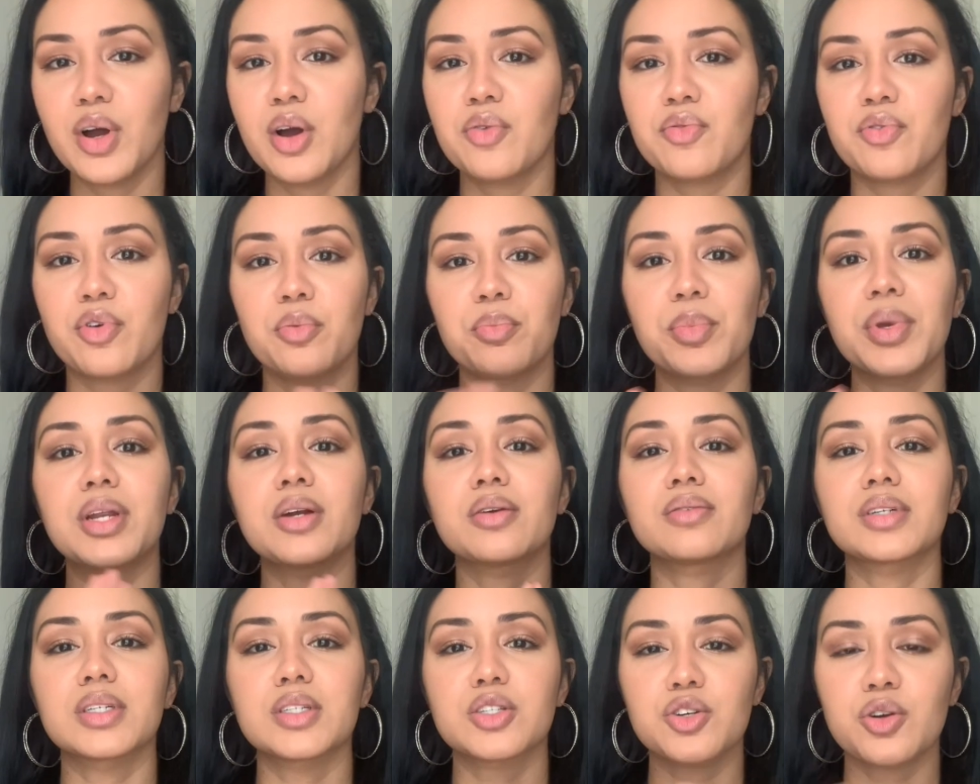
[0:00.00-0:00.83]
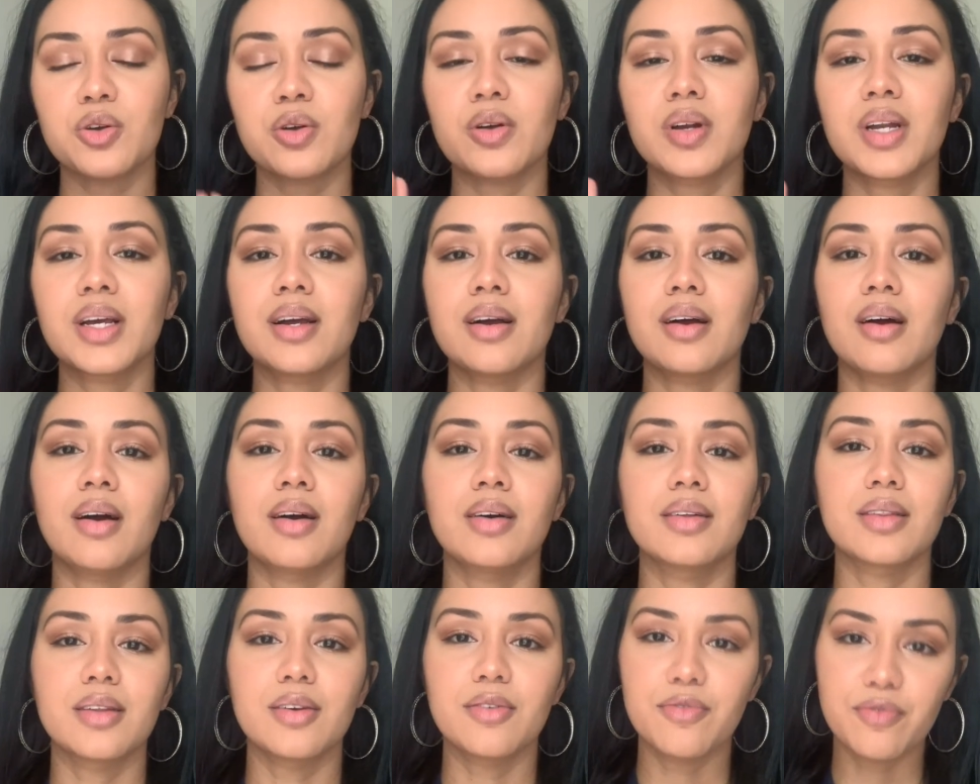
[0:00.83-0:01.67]
for me to return it
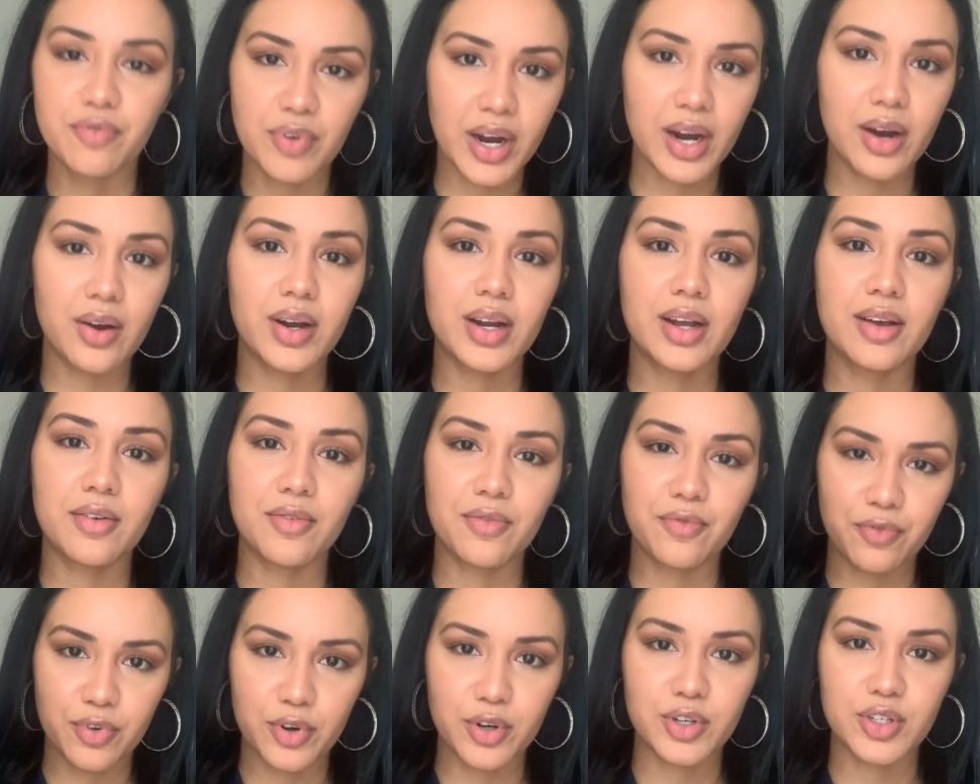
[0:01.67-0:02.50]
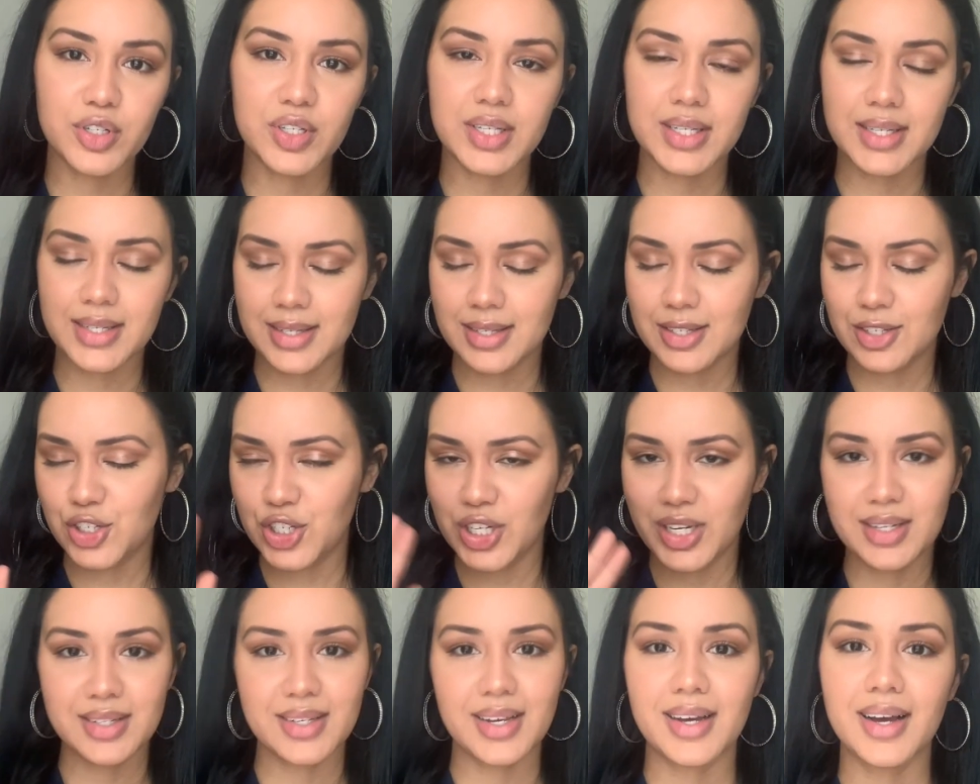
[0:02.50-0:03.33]
on the very first
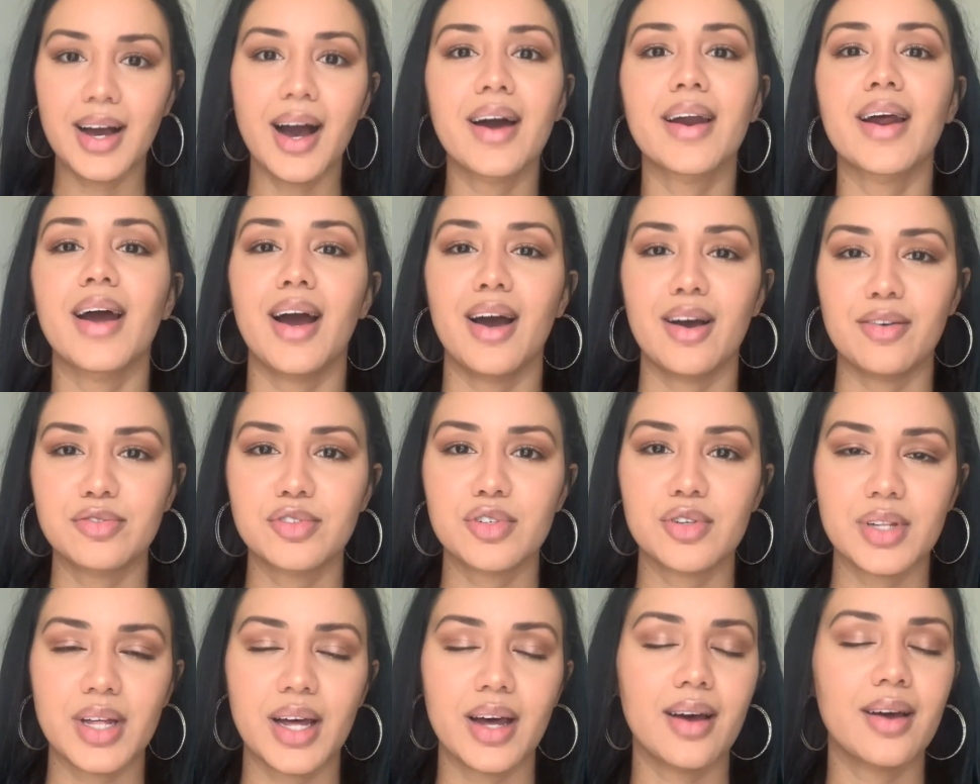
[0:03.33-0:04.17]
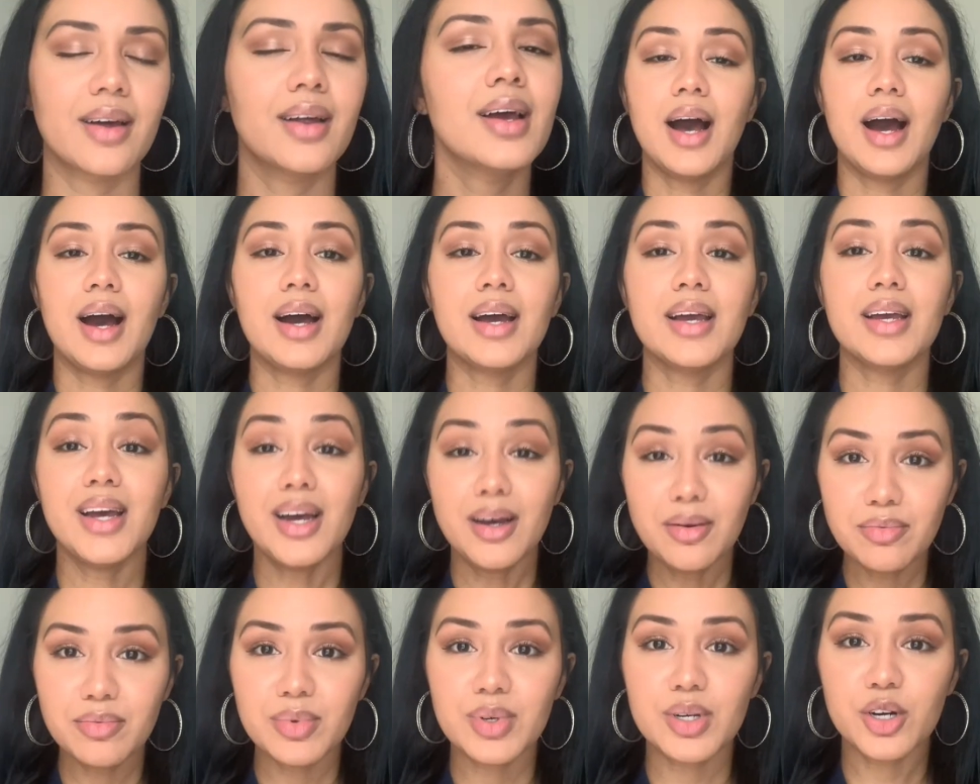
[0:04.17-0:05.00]
chance I got after that. I
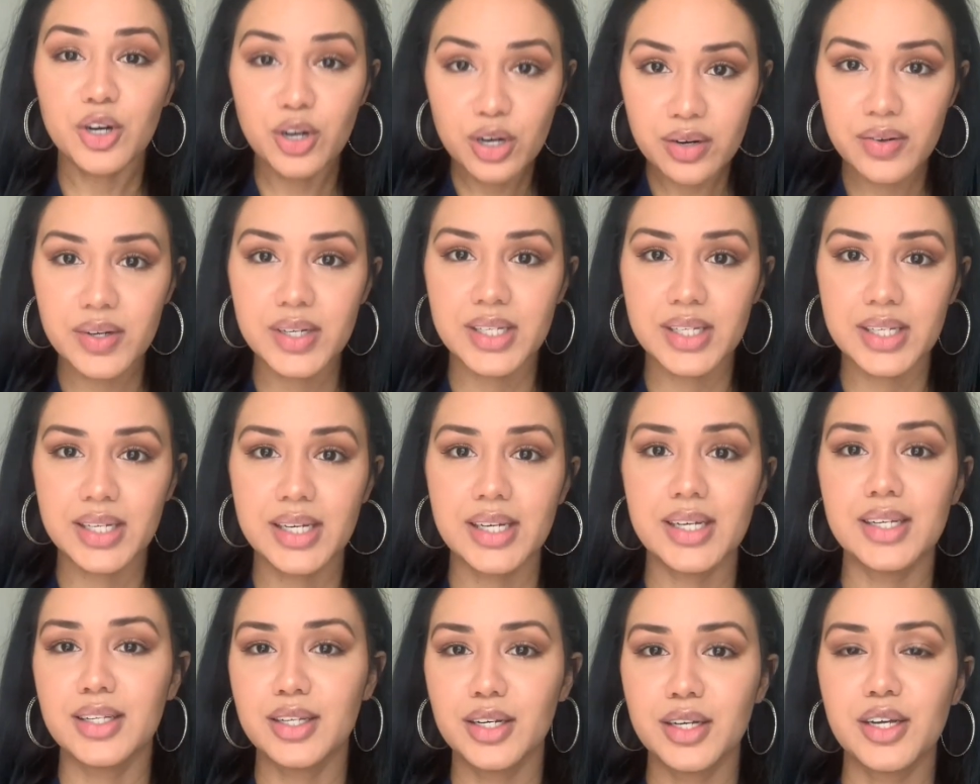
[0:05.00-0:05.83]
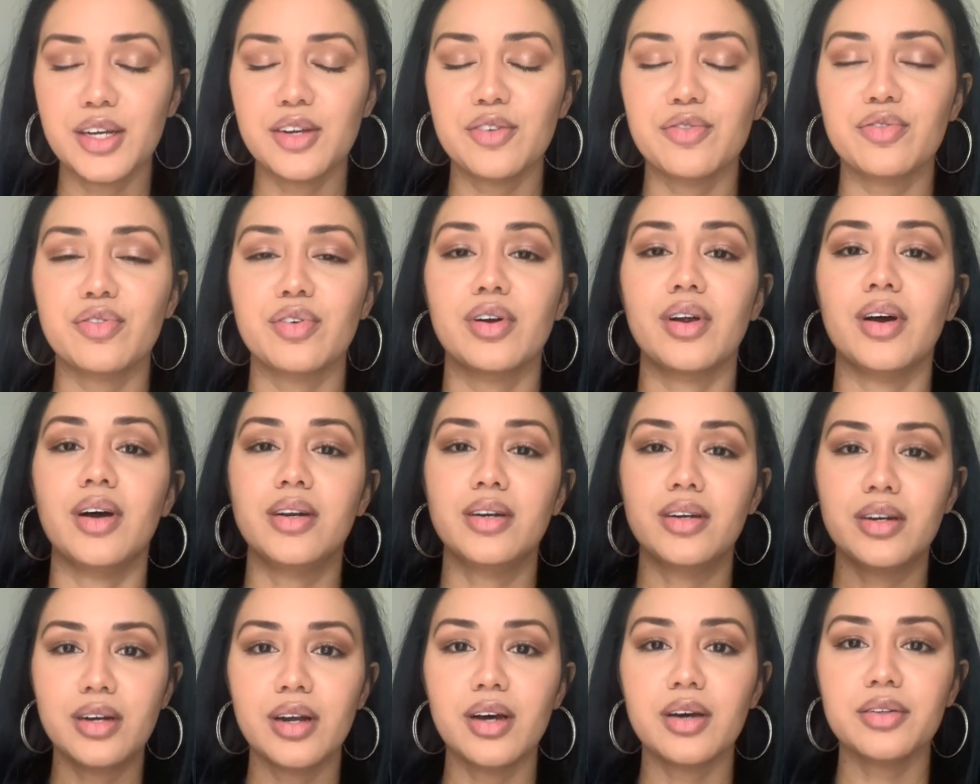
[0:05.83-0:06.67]
am currently looking for
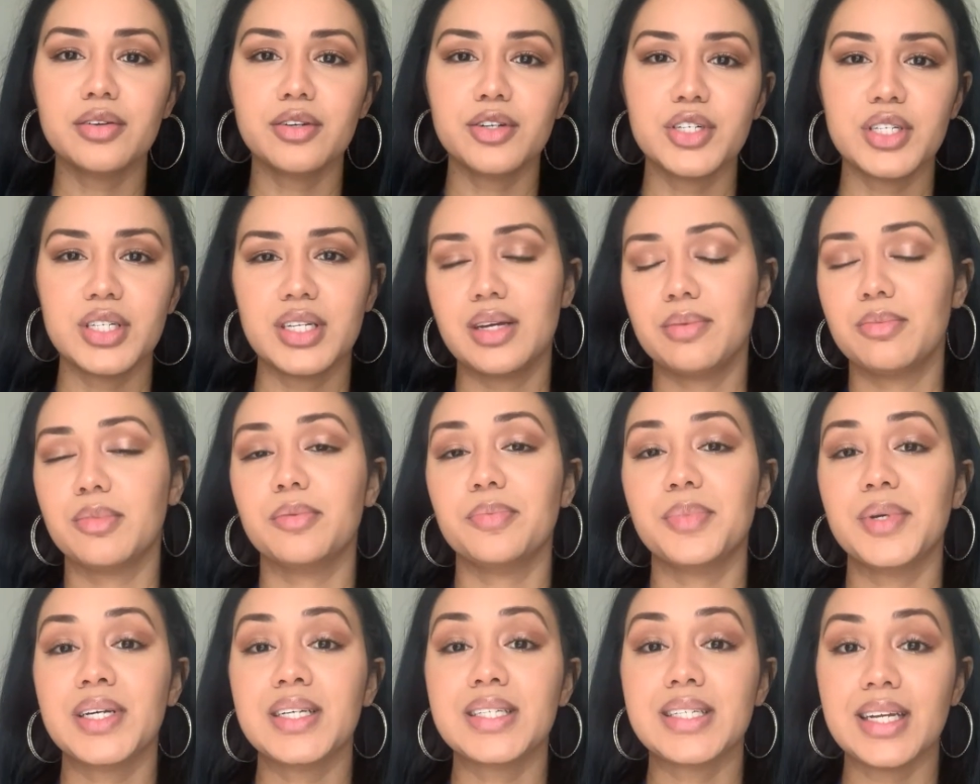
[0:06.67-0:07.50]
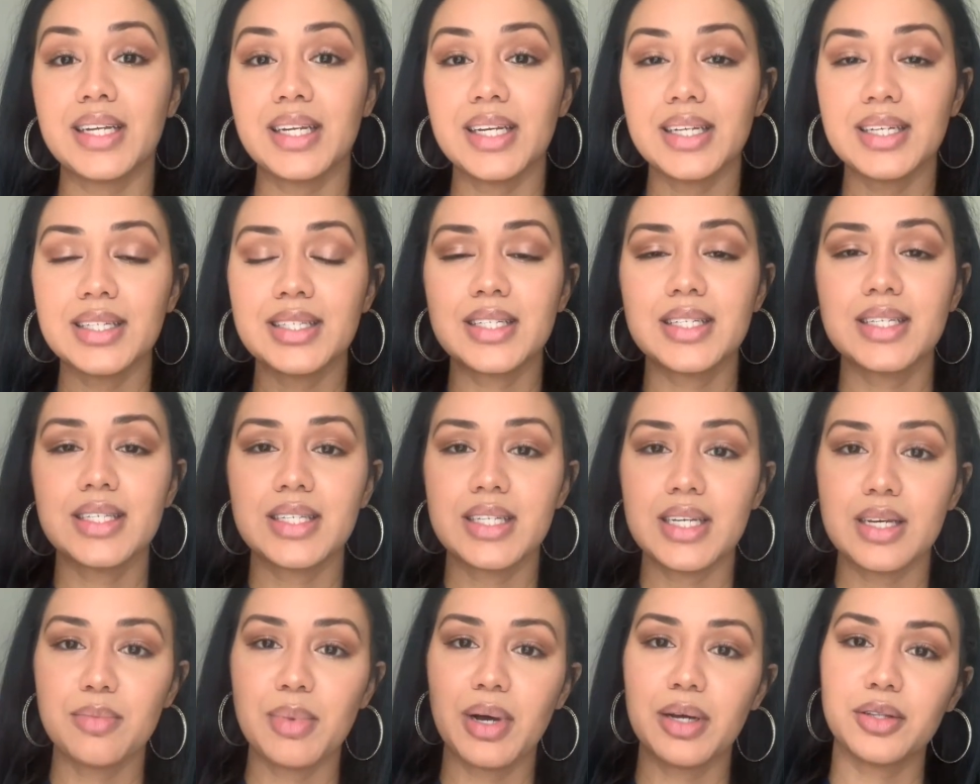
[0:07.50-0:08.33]
another steamer because I needed to
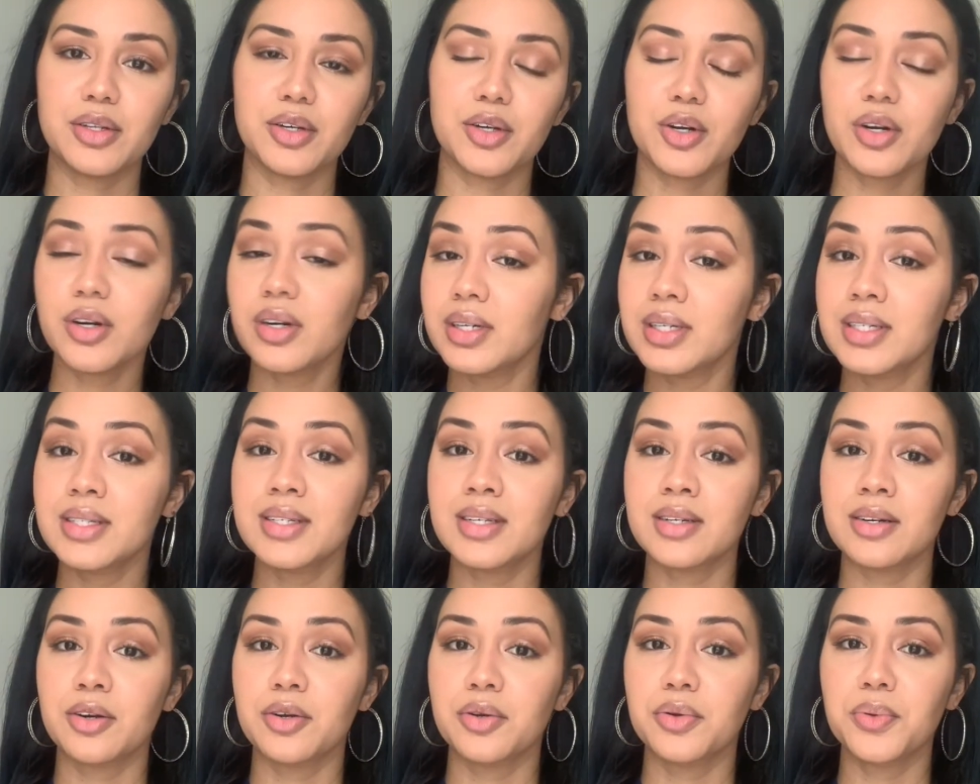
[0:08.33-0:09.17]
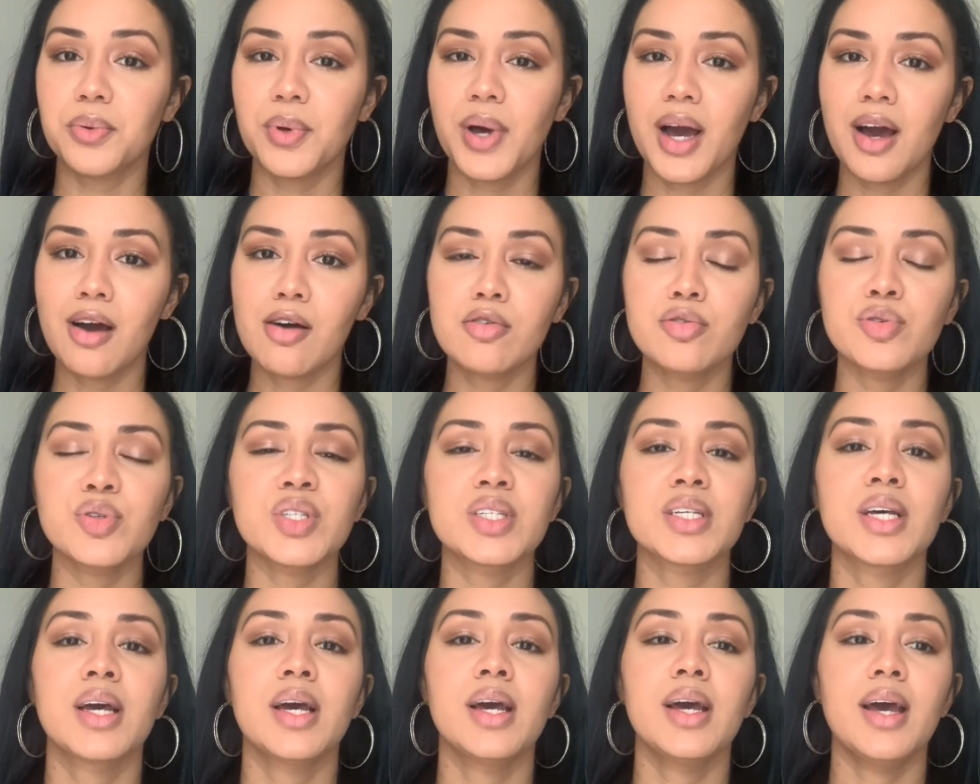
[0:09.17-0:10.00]
steam out the curtains in our new house.
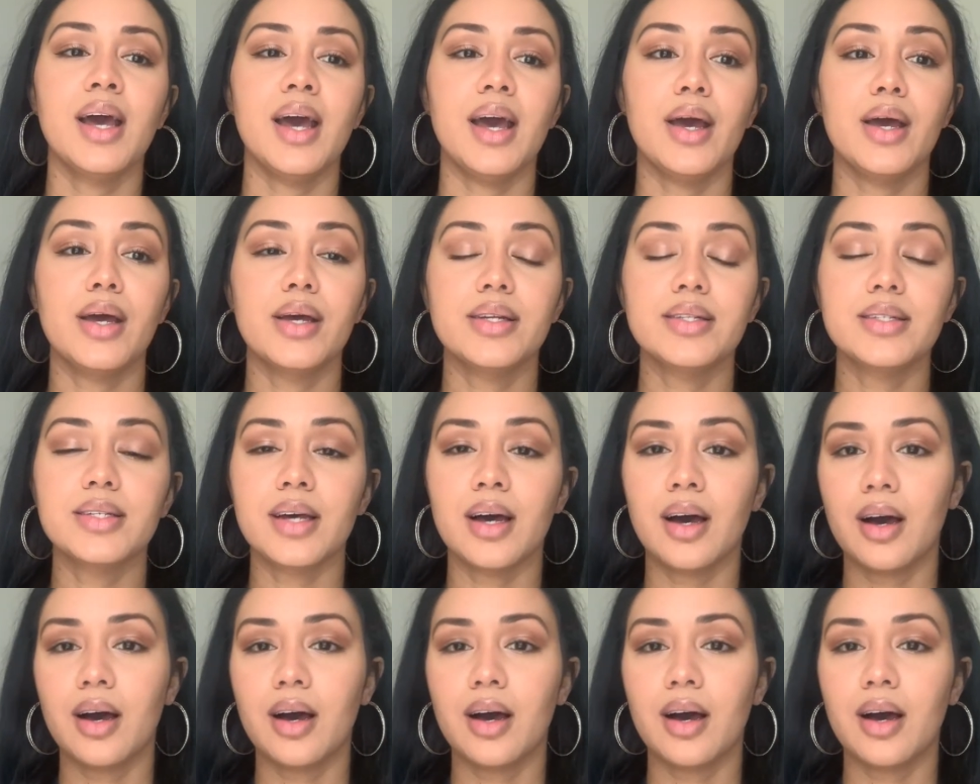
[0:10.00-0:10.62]
And